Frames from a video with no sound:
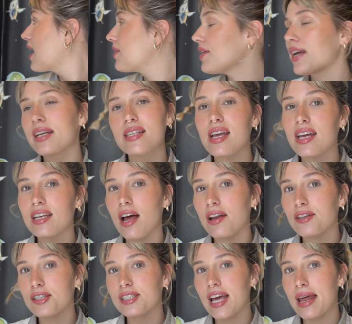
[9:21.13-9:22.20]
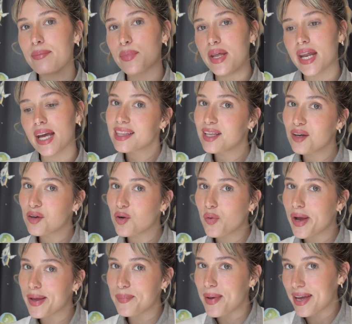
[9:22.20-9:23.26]
I think it's like an under 10-minute little
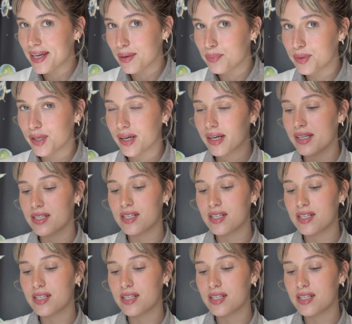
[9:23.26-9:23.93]
quick makeup look.